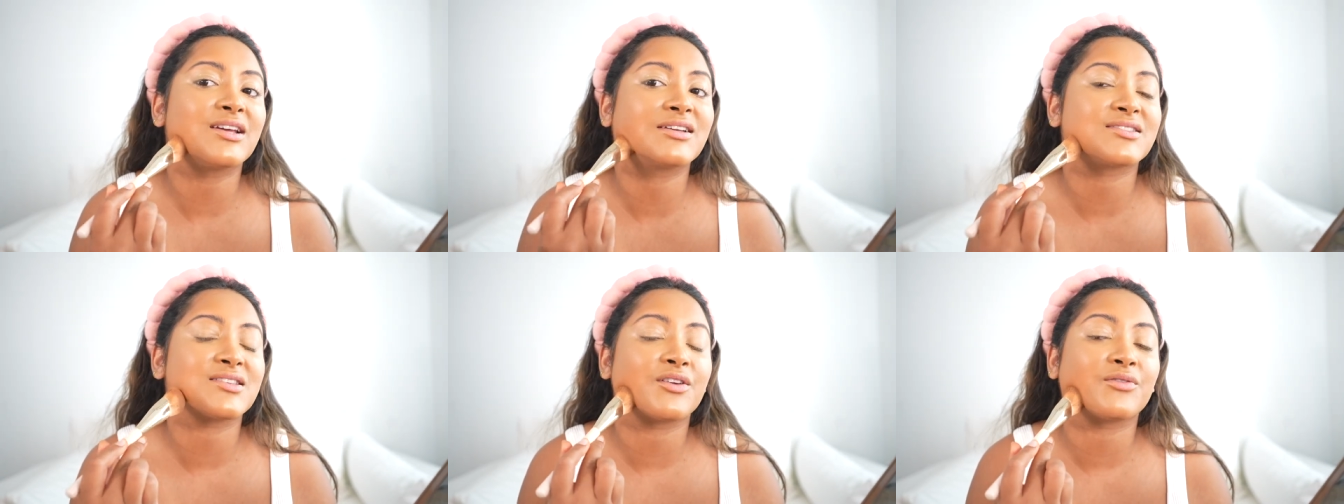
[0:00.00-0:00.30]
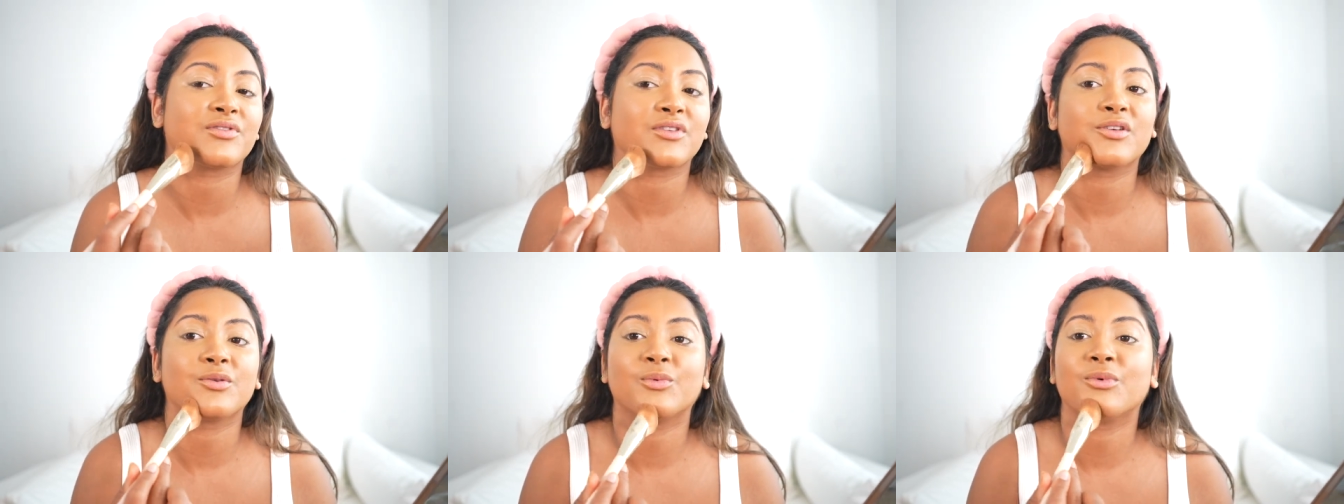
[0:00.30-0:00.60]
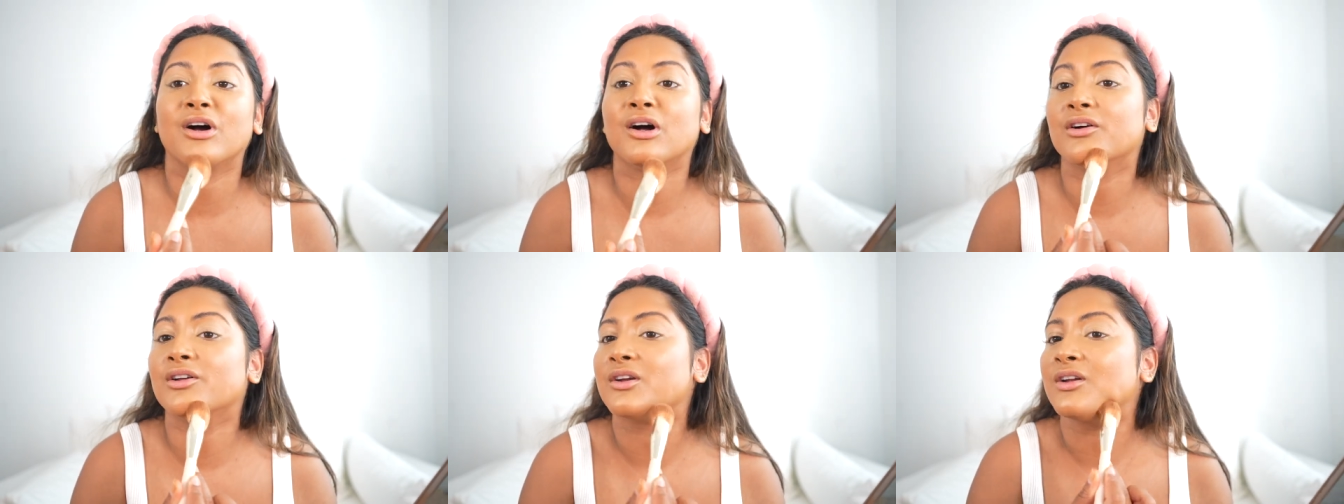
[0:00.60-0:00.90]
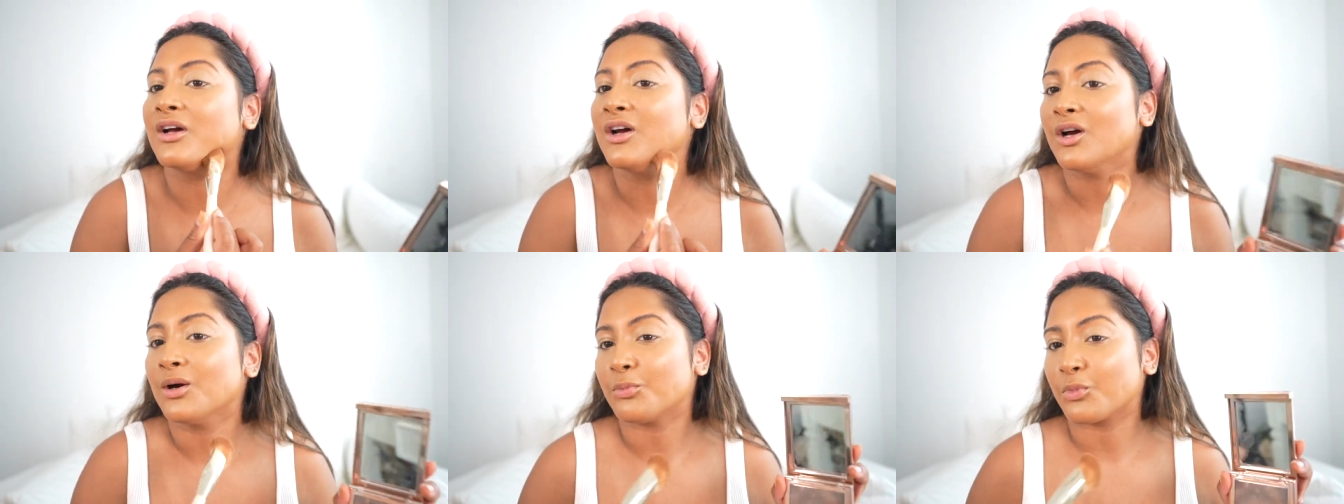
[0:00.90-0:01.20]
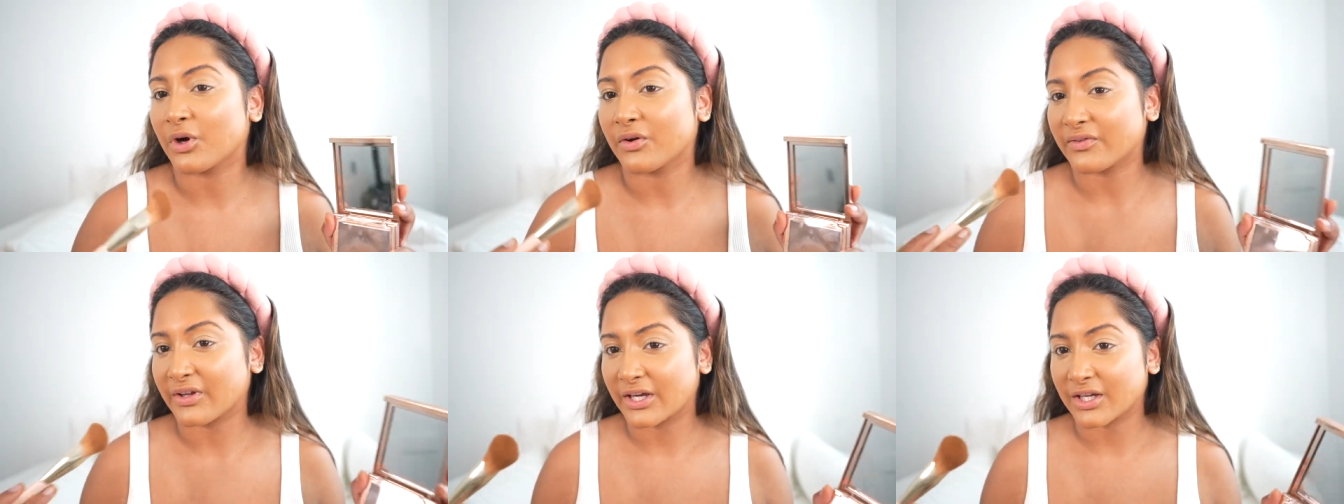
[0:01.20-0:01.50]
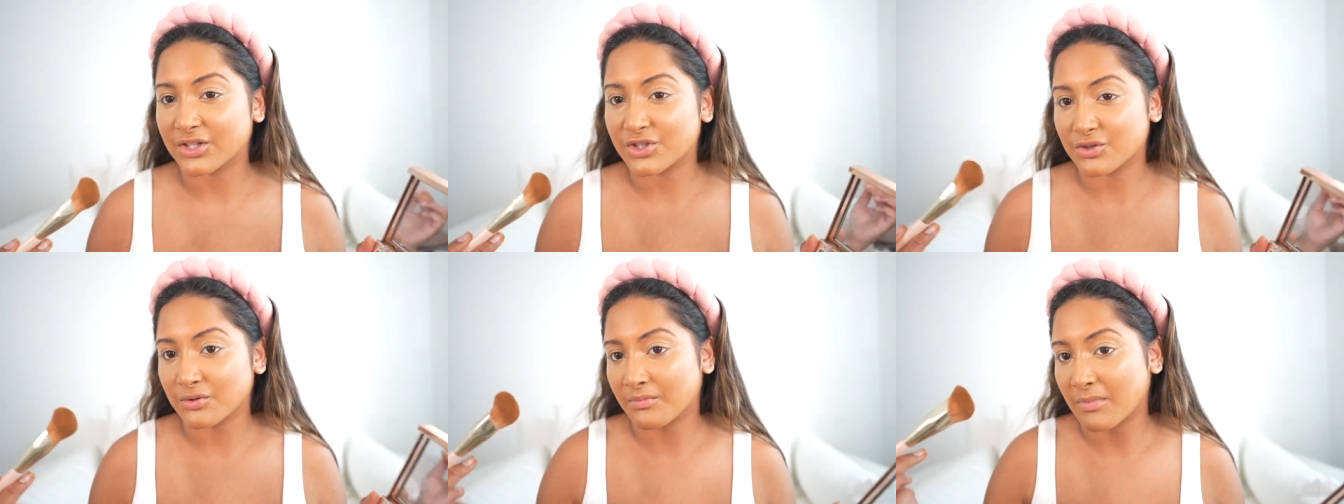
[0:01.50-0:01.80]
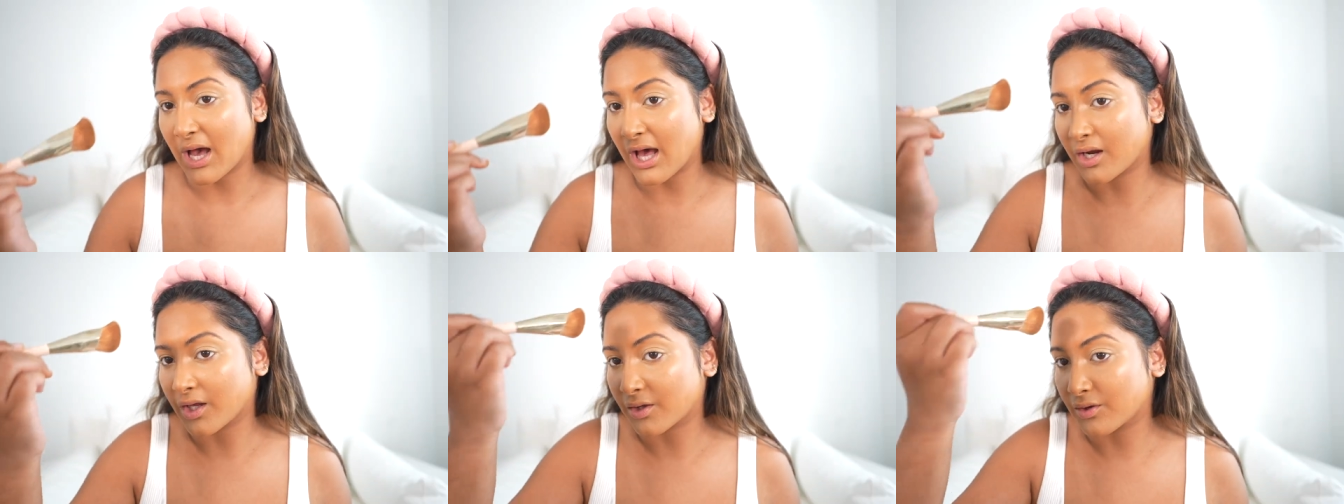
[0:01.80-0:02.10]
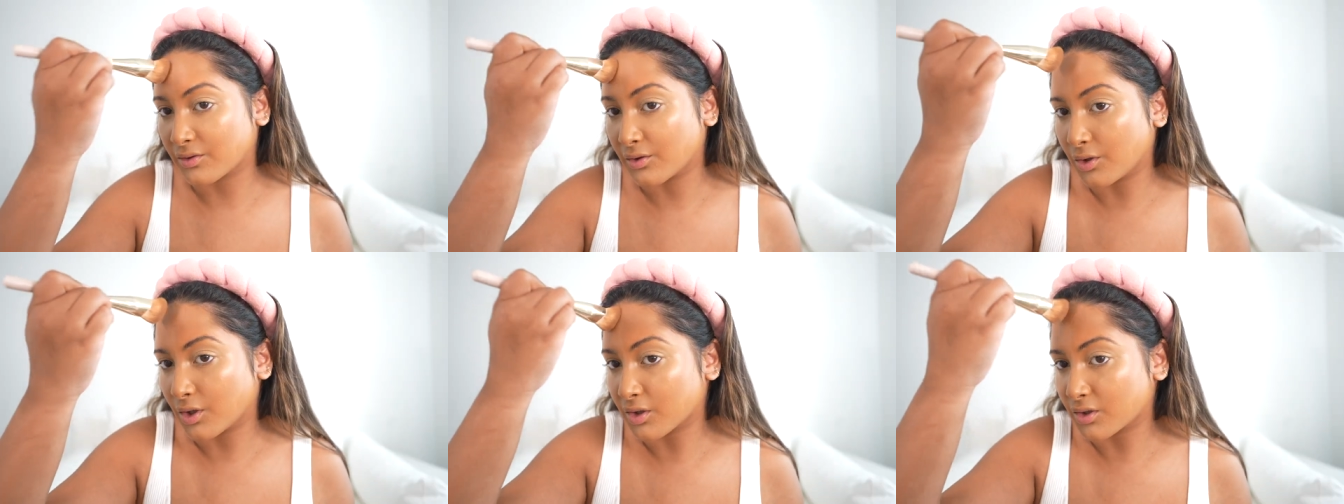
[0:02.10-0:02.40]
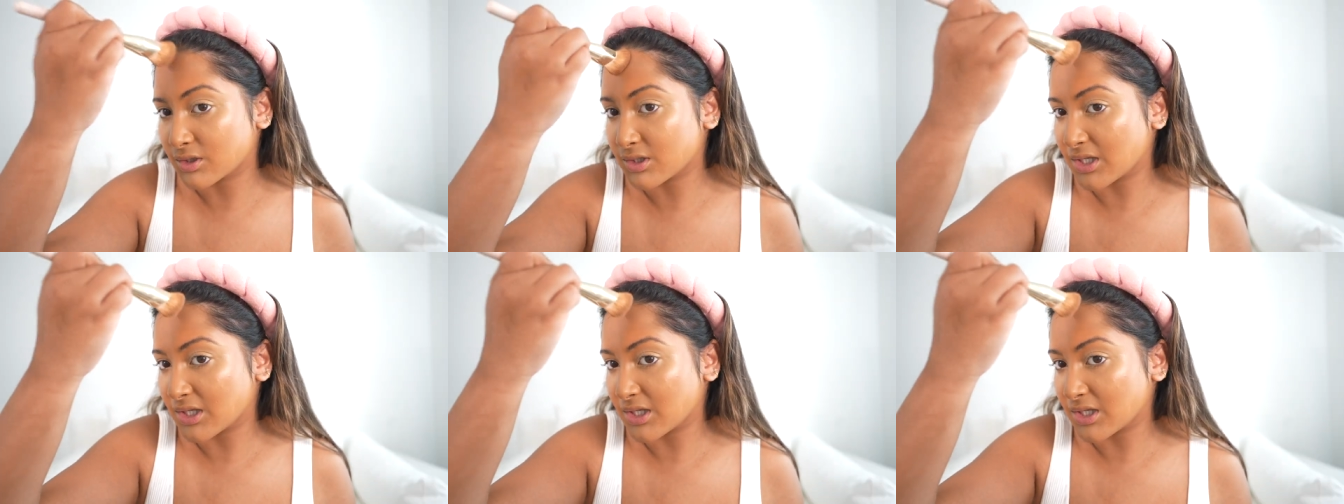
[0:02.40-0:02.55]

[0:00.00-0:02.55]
because I really want more of like a dramatic look